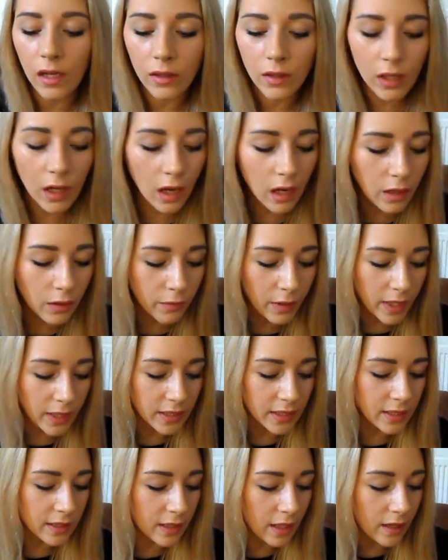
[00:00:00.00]
The colour
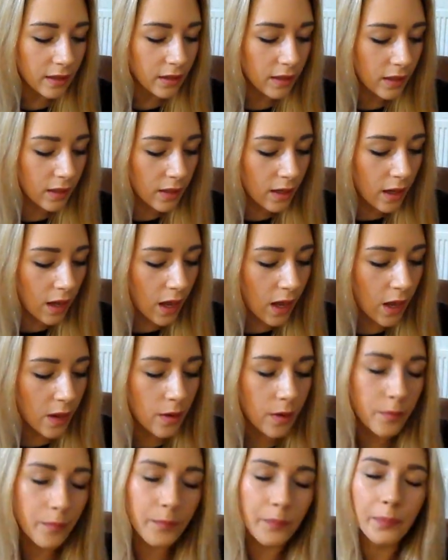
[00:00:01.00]
range in
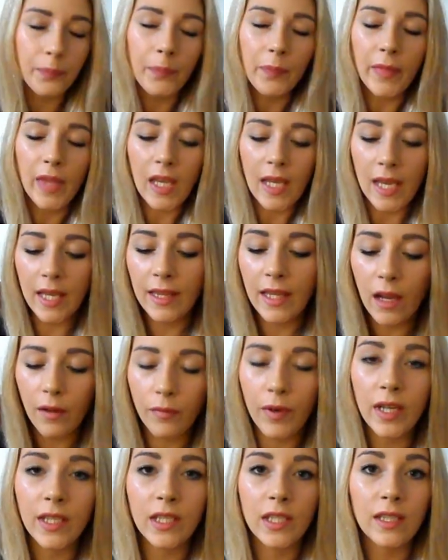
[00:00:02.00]
that
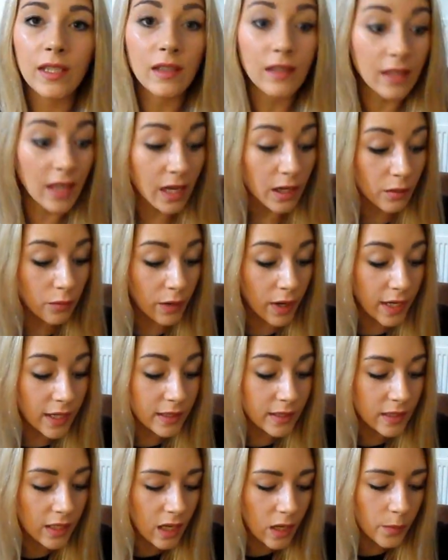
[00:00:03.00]
range isn't that
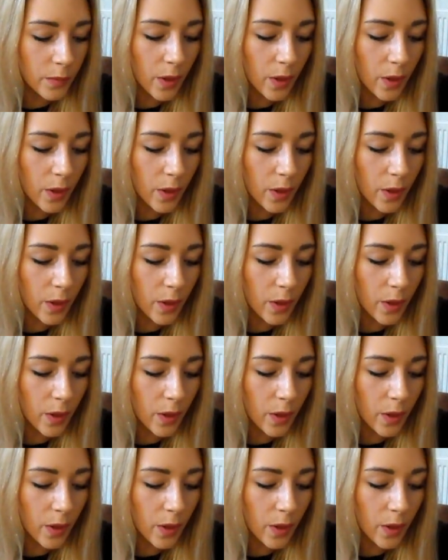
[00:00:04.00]
great,